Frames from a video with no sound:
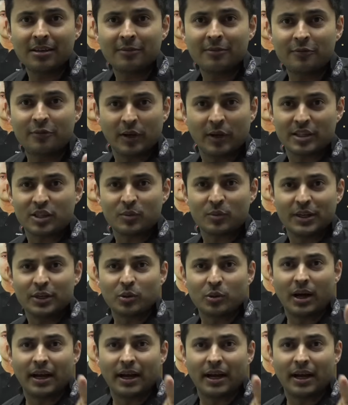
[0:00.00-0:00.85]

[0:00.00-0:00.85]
First one to